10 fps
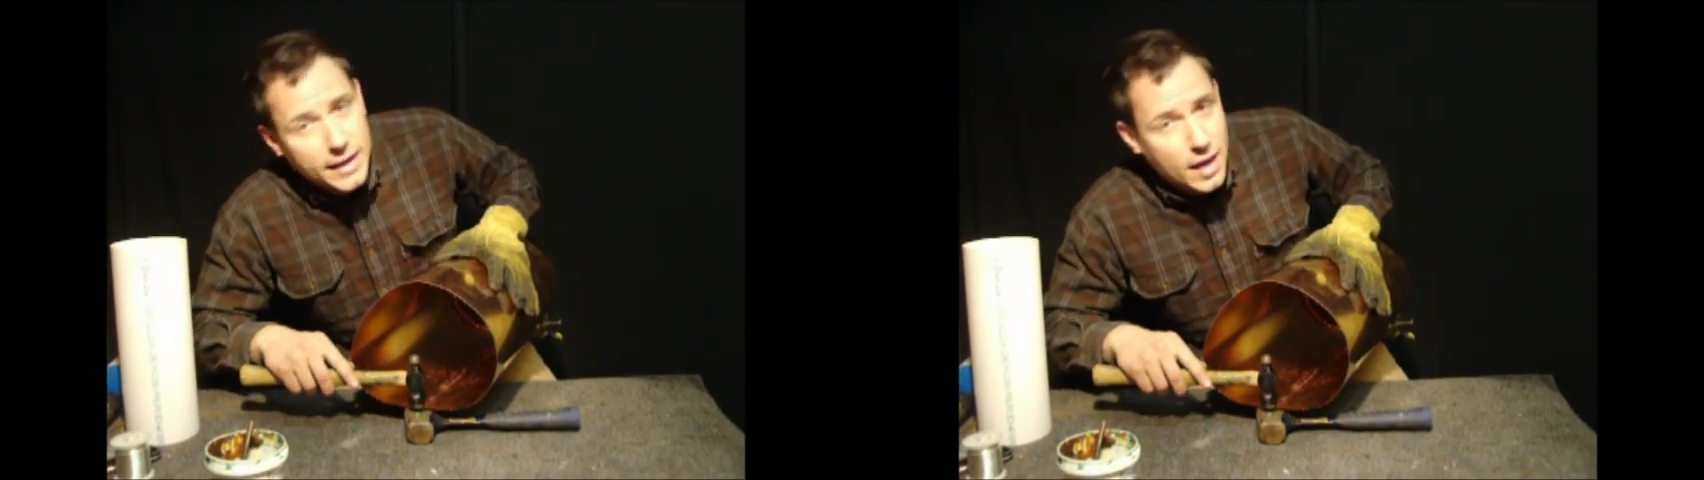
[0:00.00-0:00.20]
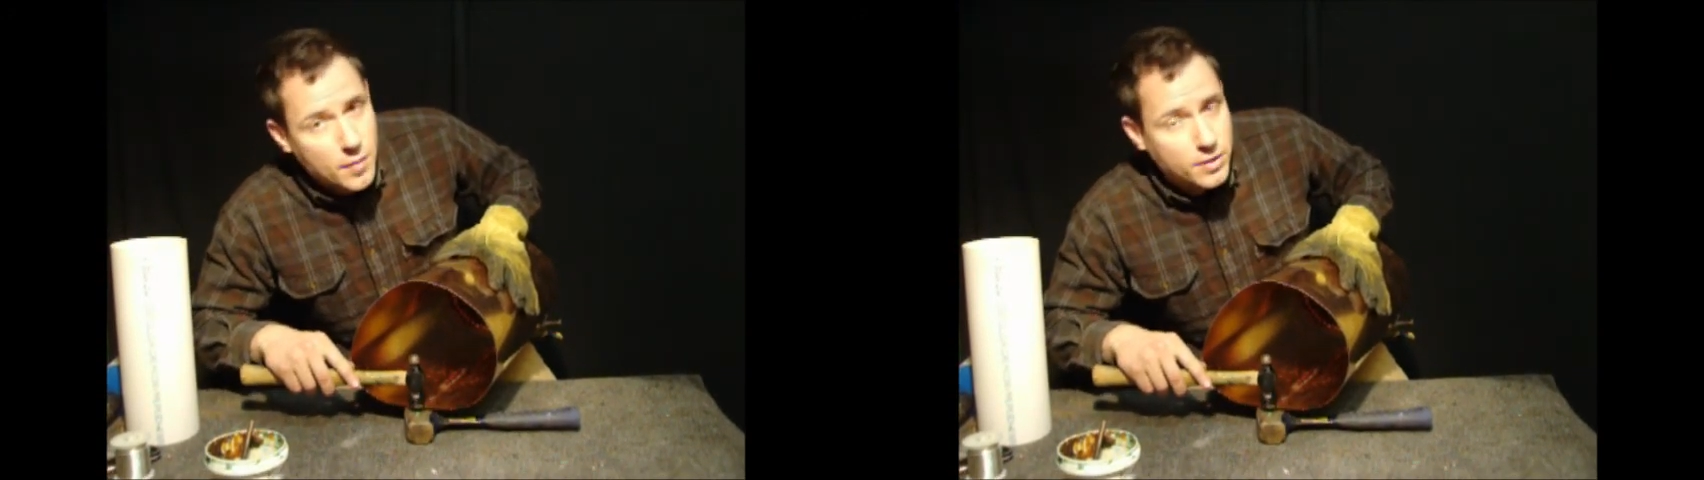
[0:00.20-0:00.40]

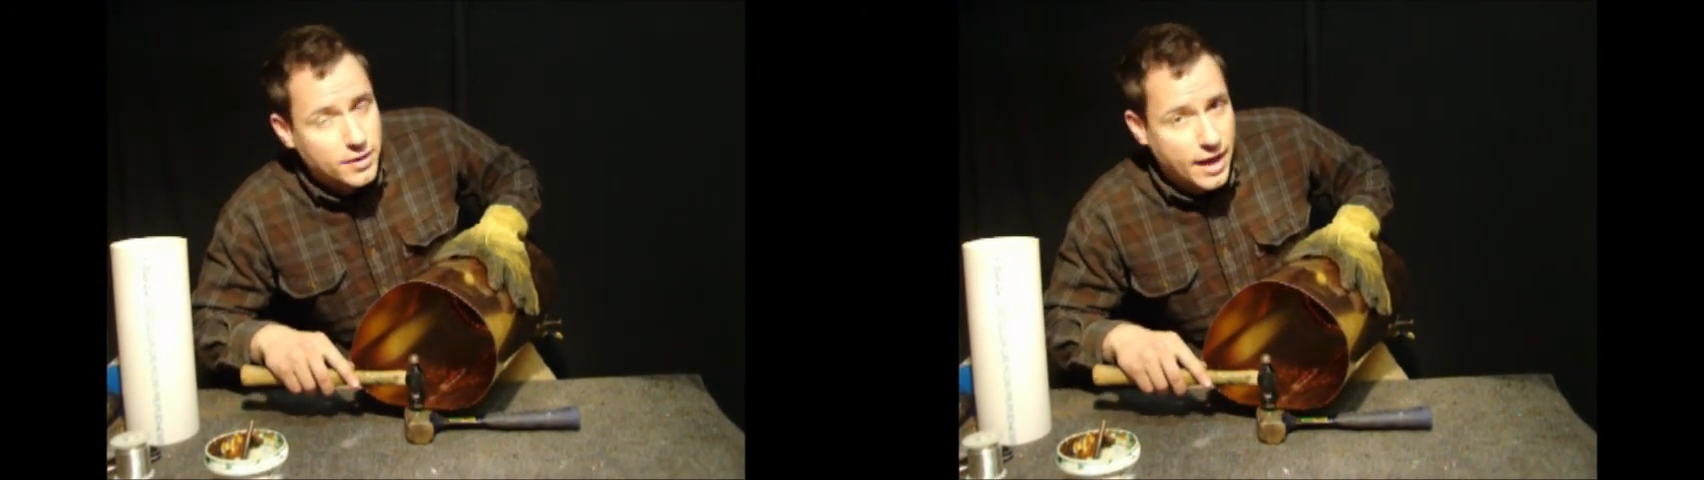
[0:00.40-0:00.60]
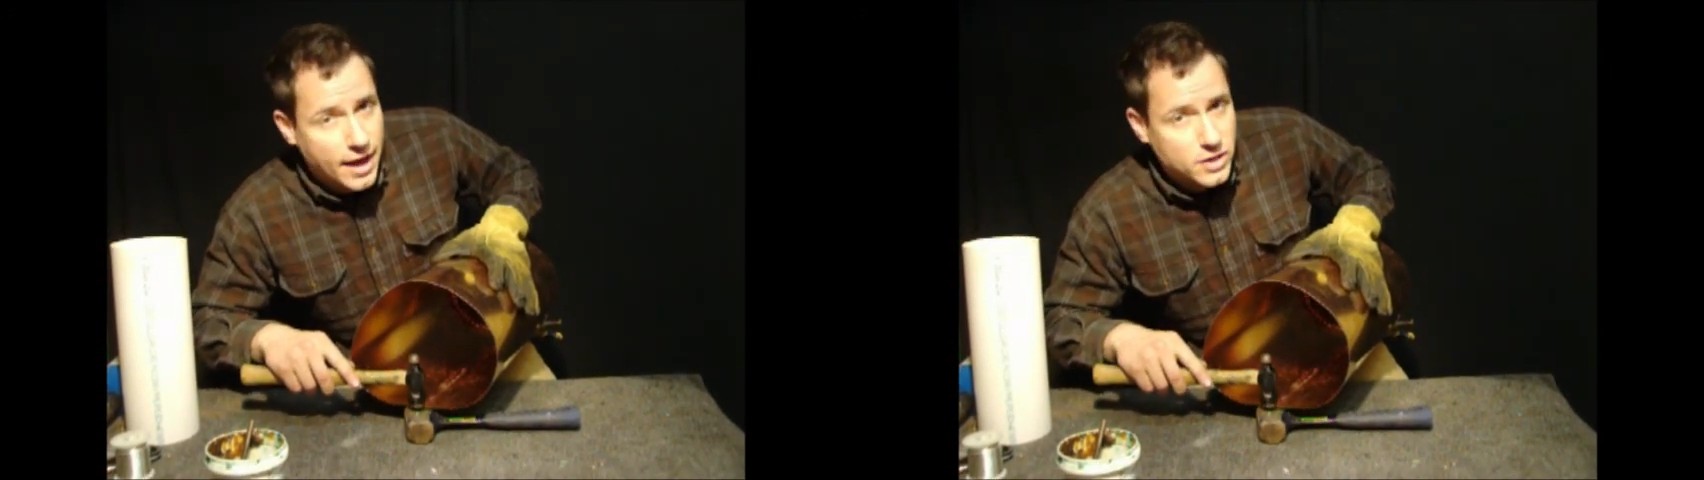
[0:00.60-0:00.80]
hammering
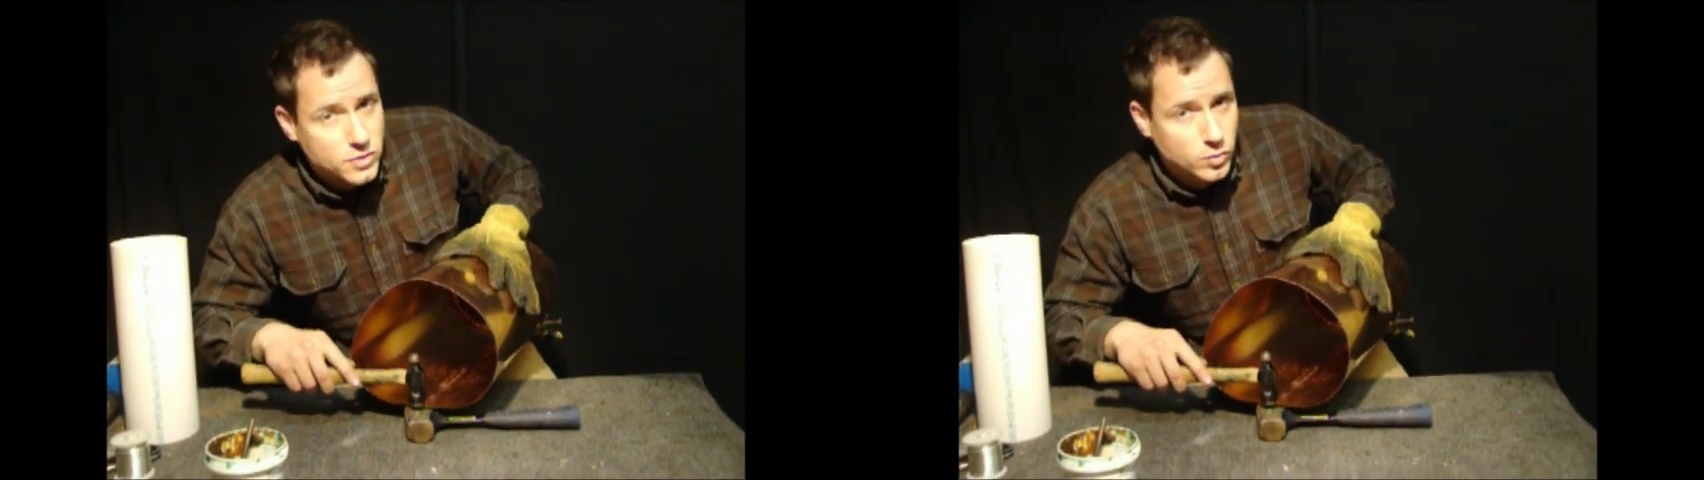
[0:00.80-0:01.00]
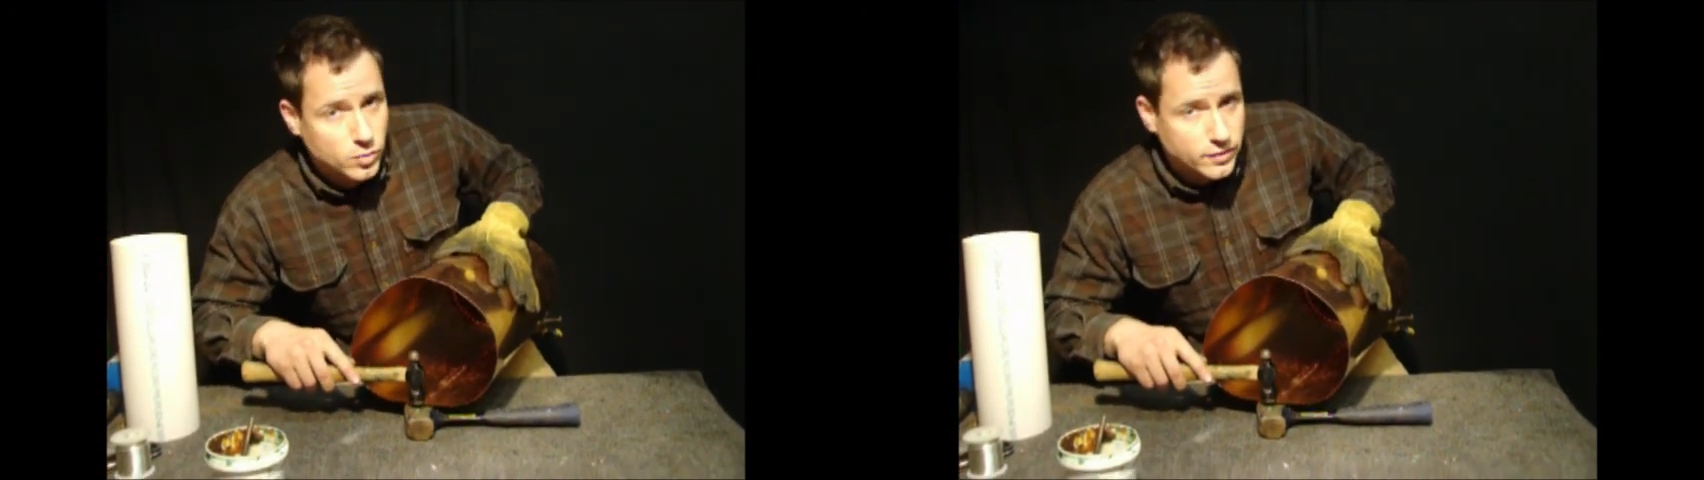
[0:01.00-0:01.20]
the
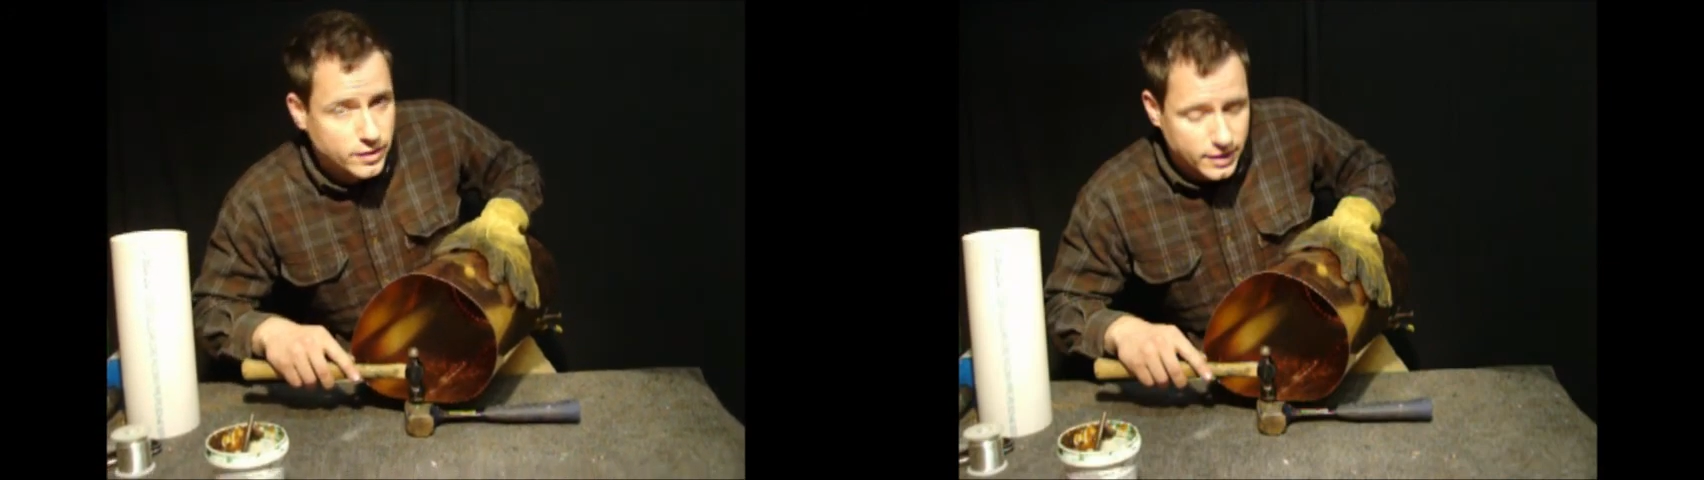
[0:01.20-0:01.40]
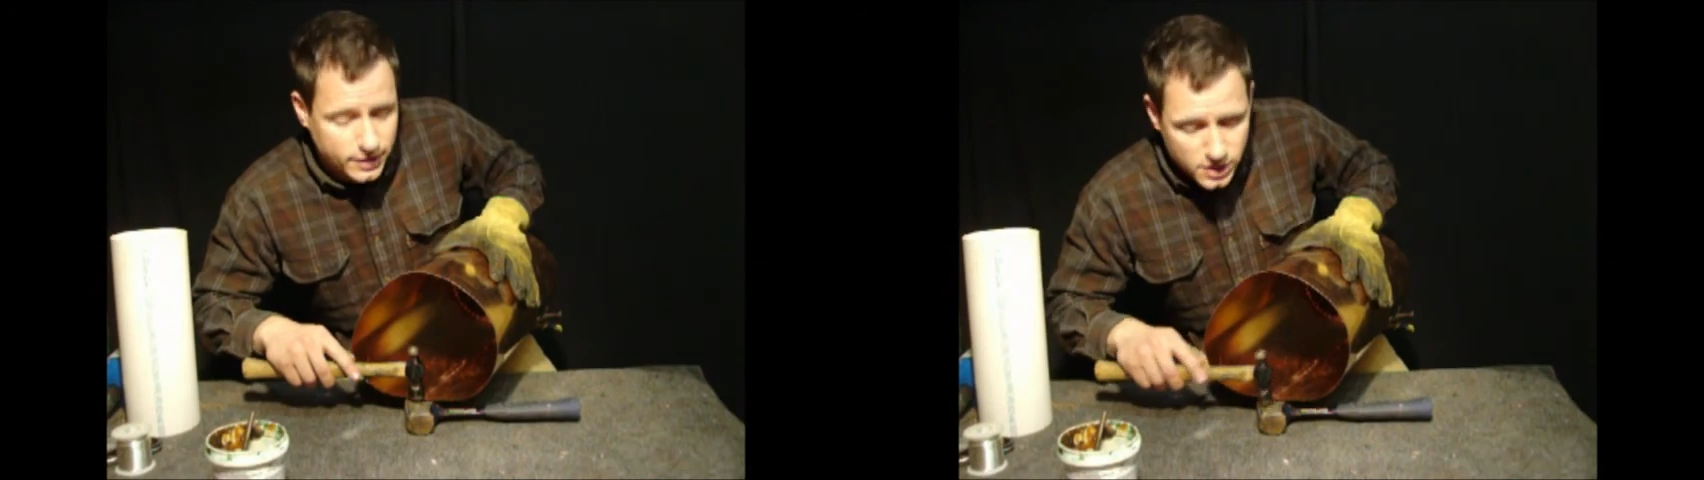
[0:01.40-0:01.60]
actual
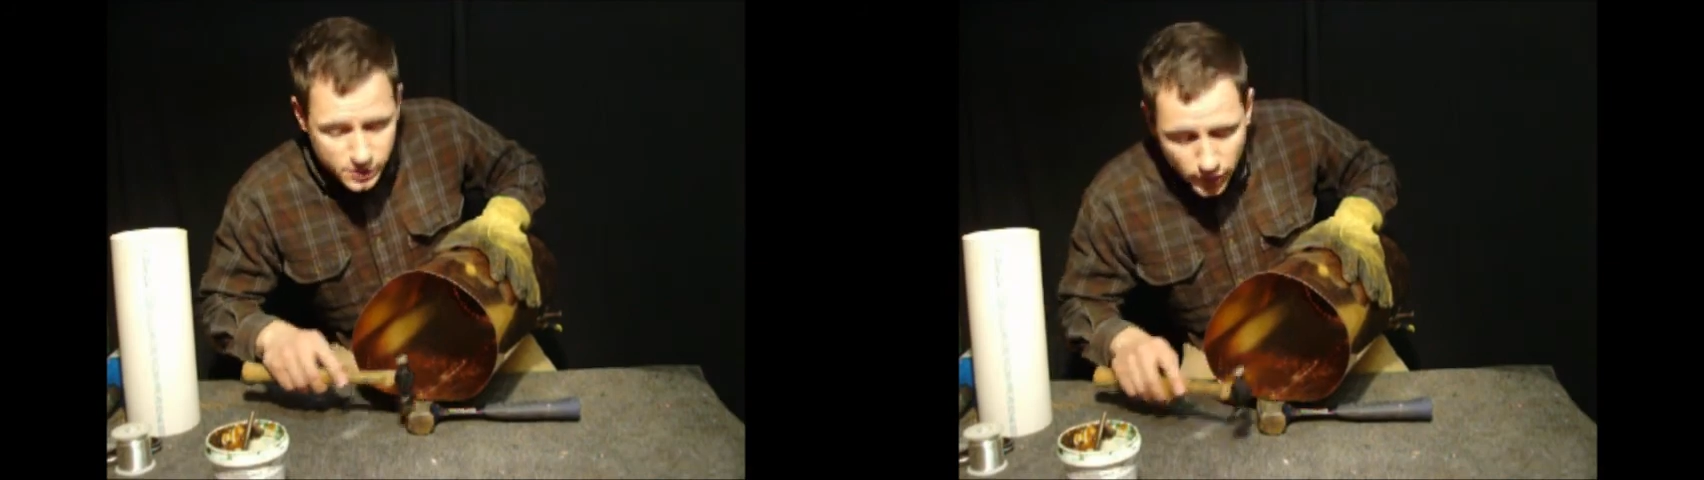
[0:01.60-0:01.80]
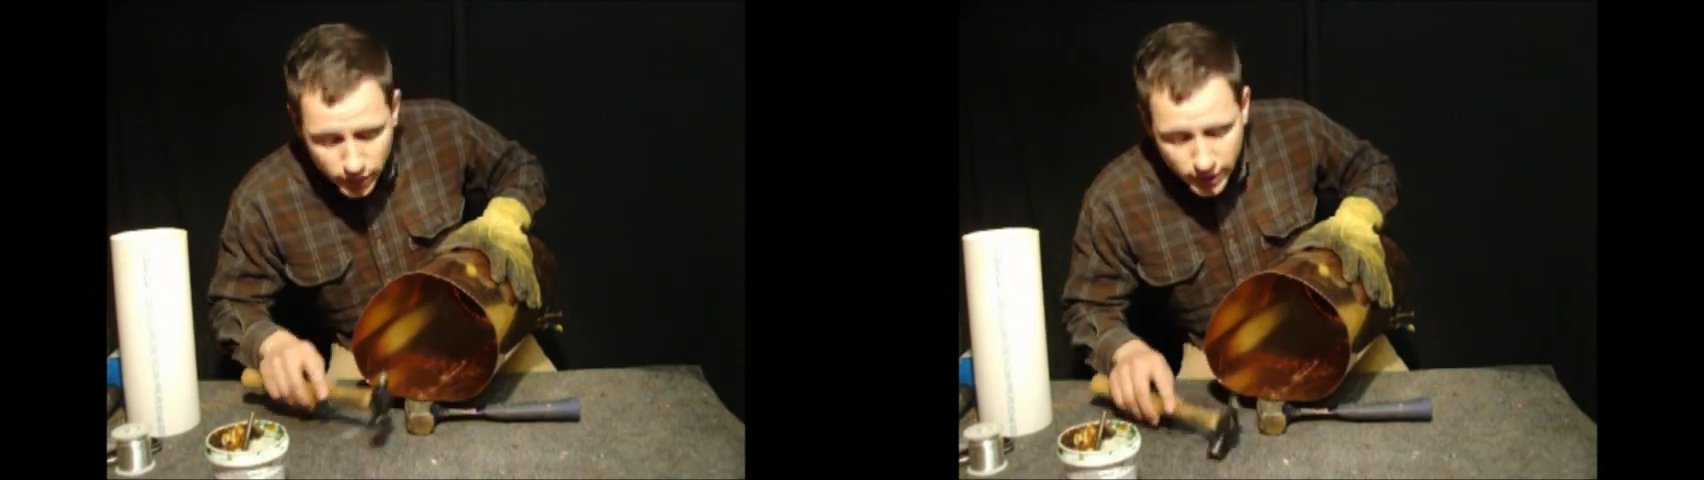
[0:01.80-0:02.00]
rivet at this
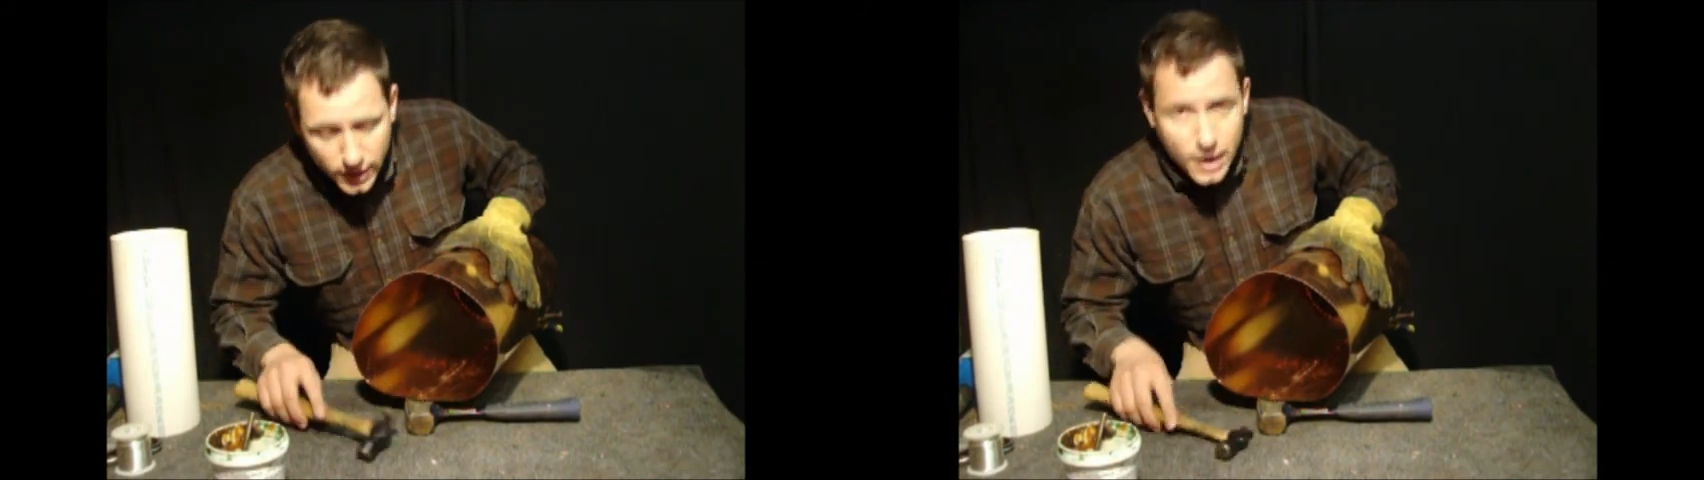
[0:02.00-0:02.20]
point.